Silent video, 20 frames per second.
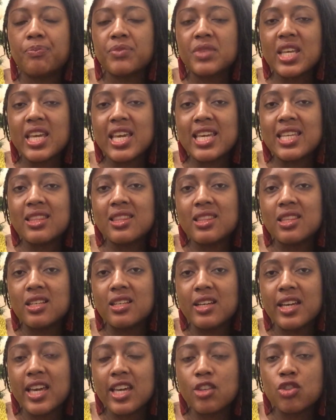in
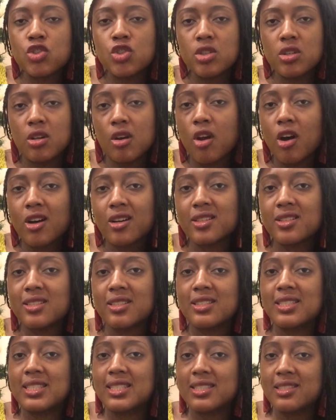the interlocked
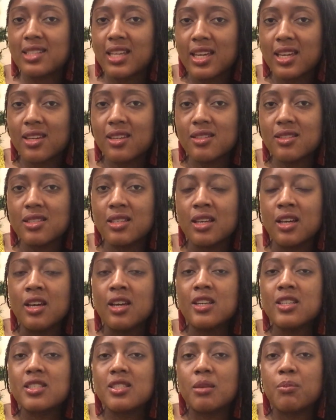state,
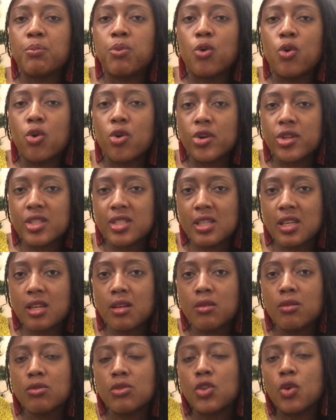supporting
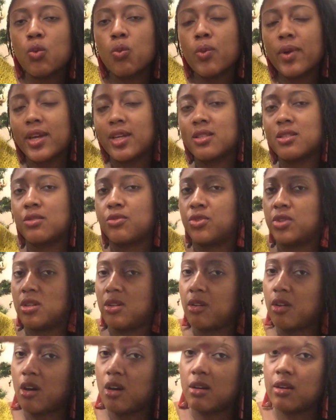the weight of the
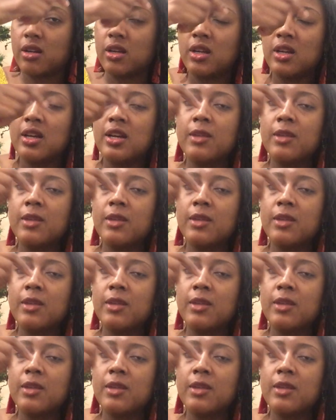lock.